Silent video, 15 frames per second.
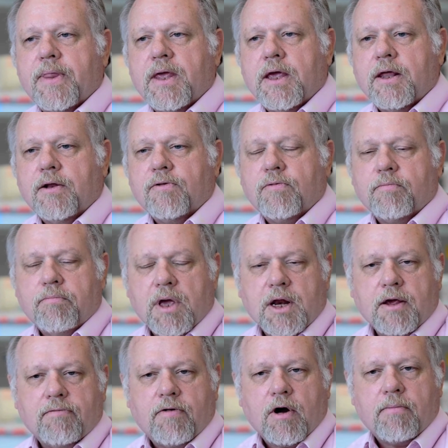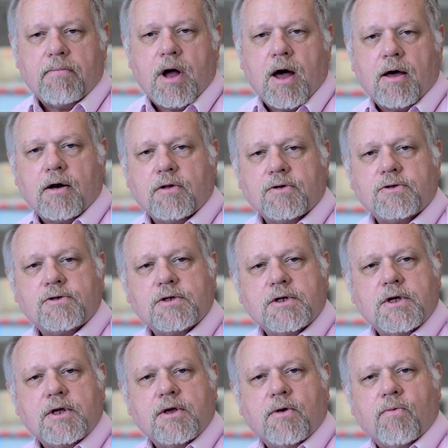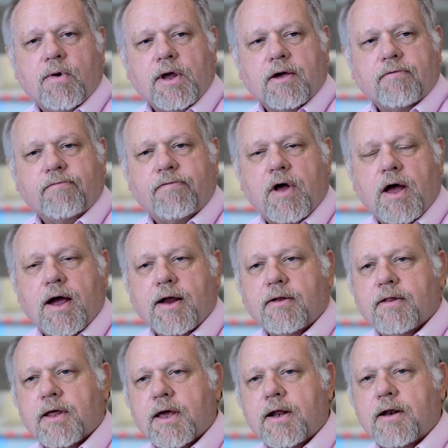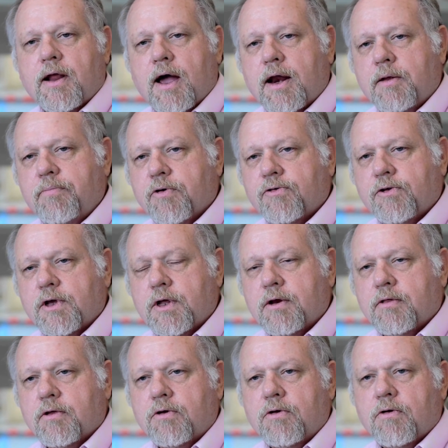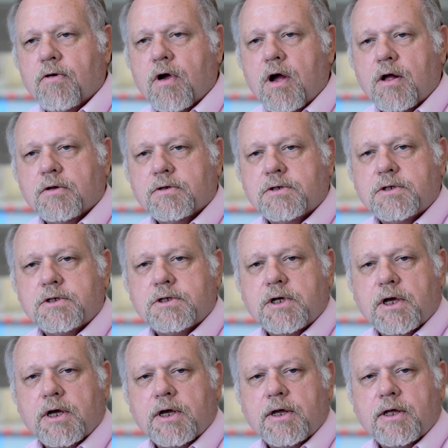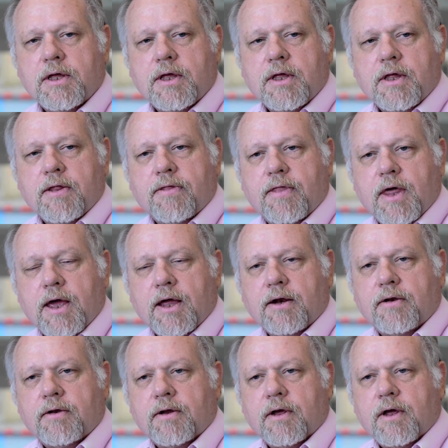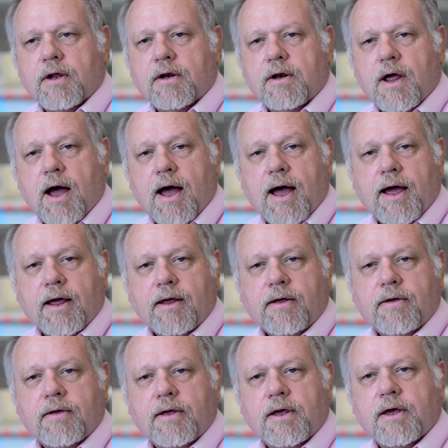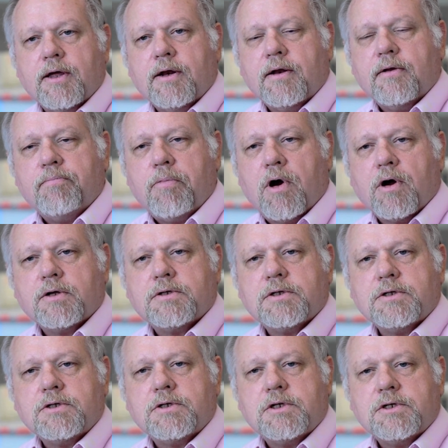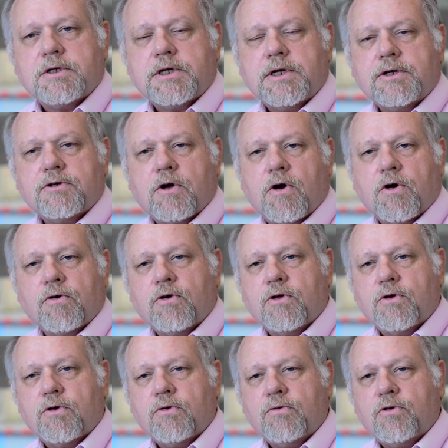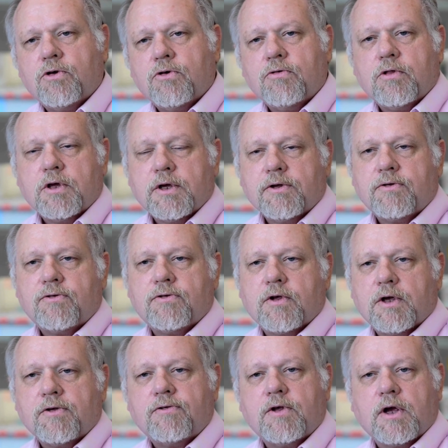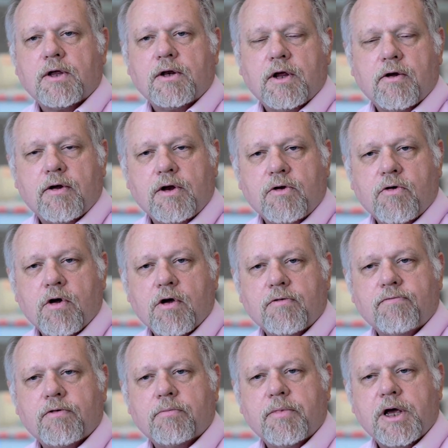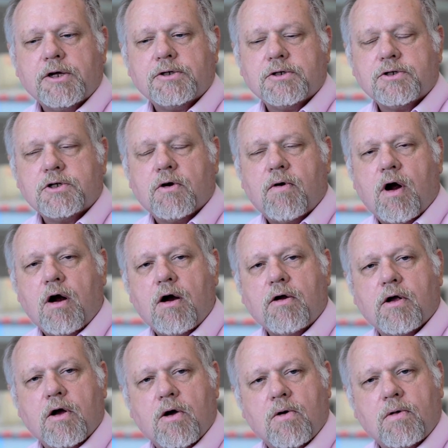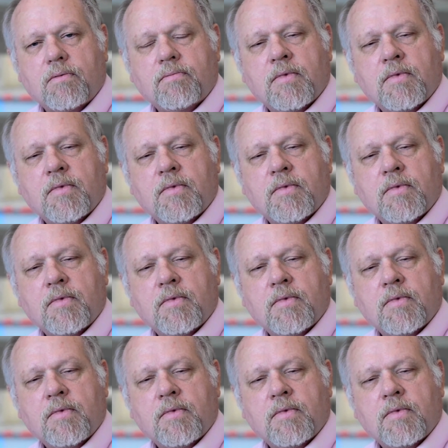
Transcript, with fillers: in many of our models, we can find that 90% of the neurons uh, that uh, die and Parkinson's disease are due to this uh, secondary neuroinflammation. So our goal